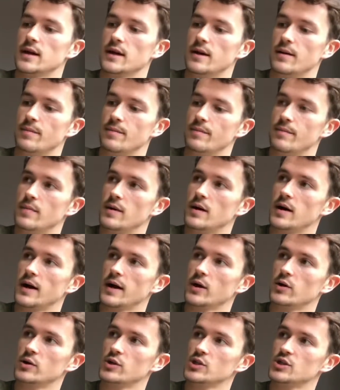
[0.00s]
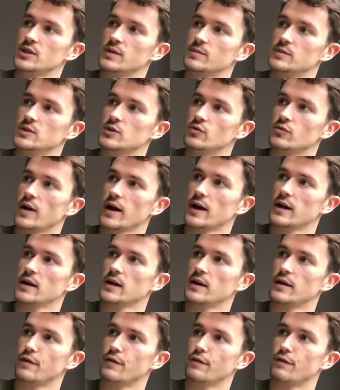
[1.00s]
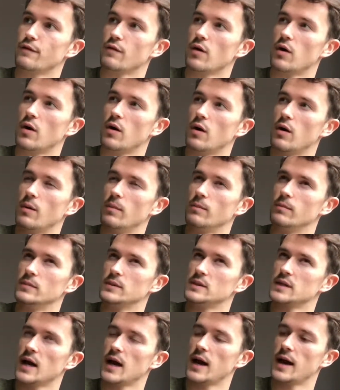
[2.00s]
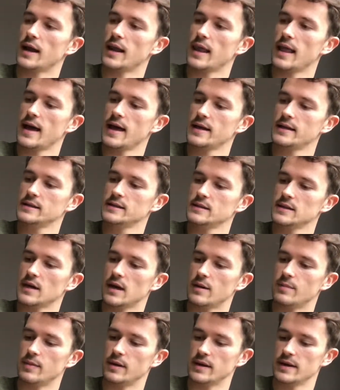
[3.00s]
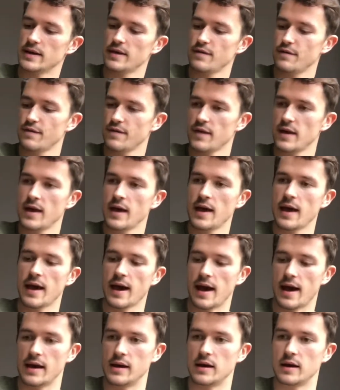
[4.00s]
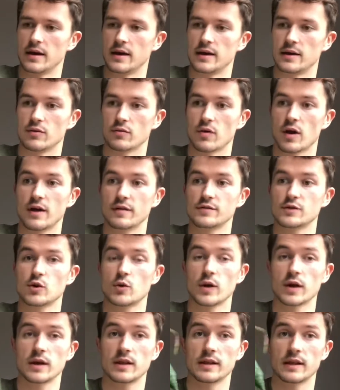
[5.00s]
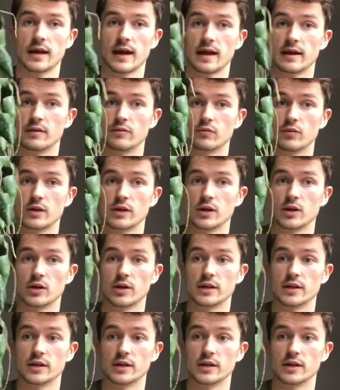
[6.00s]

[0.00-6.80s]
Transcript: I got it shipped directly from Thailand, I believe, and it arrived quickly and in really good